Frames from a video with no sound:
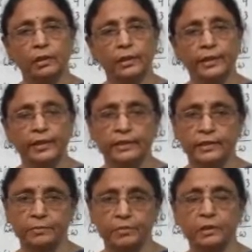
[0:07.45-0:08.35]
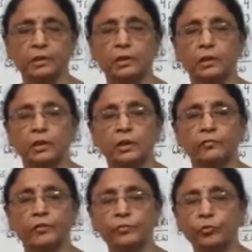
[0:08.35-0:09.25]
index number,
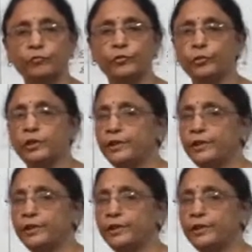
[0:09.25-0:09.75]
we move to the